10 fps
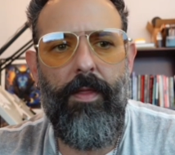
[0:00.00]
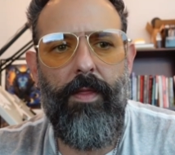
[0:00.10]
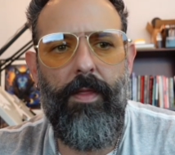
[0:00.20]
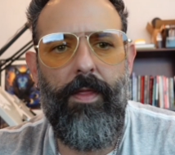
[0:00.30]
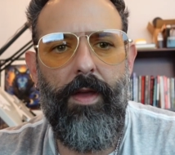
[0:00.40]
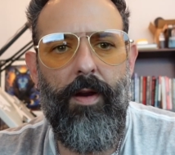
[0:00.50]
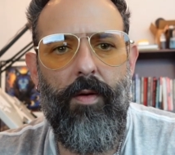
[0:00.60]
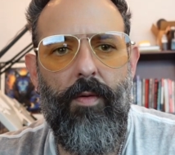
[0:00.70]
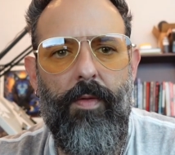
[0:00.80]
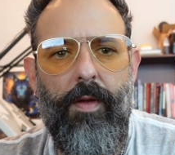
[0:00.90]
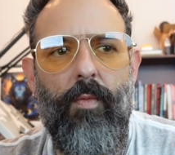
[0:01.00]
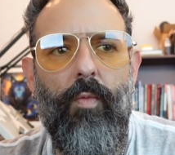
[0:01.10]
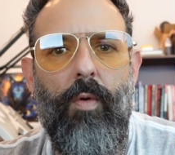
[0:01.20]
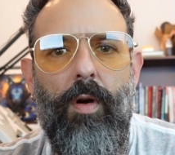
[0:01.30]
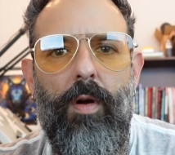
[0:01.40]
there there
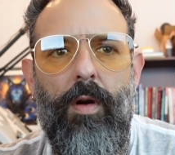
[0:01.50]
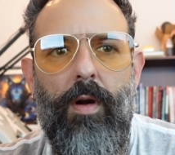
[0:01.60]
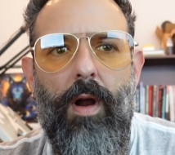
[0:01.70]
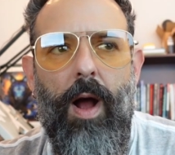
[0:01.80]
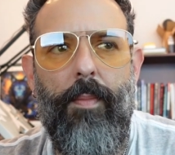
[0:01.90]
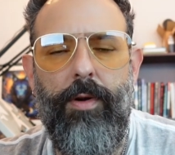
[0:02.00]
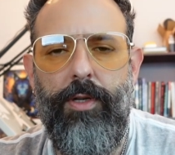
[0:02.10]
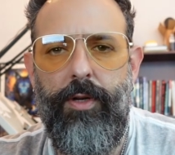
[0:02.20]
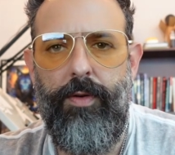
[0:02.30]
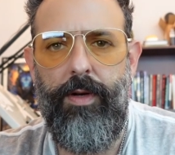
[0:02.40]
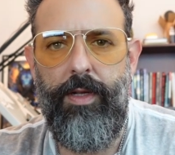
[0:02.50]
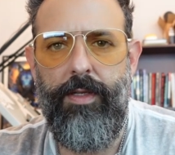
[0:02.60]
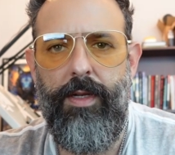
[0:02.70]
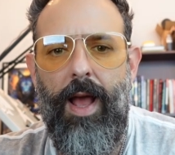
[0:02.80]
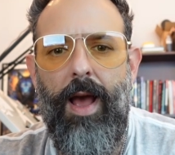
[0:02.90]
were
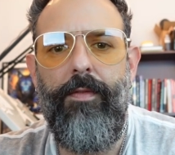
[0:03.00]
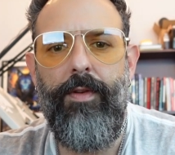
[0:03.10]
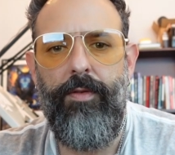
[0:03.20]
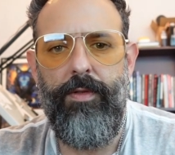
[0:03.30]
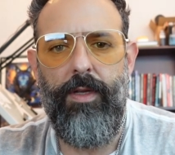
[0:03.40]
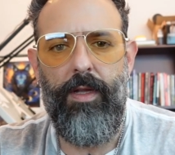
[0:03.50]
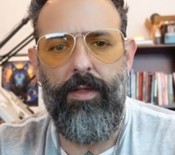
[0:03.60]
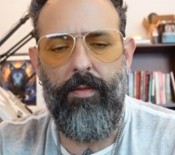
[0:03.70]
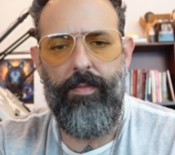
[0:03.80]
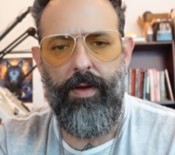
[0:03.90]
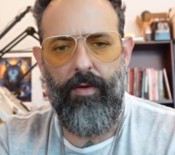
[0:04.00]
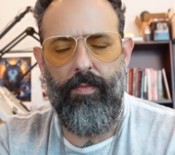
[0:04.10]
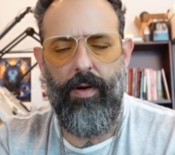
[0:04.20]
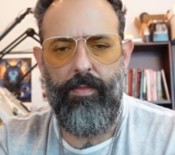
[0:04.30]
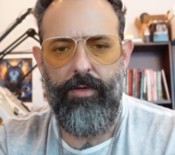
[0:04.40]
opportunities and avenues at the bigger
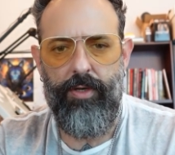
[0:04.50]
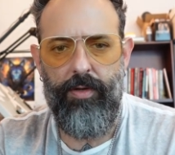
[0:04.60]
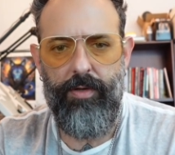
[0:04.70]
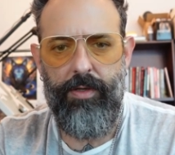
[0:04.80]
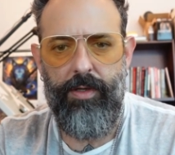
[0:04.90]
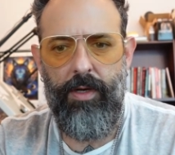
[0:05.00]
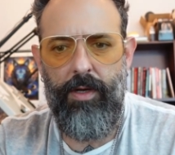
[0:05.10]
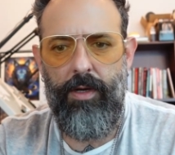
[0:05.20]
publishers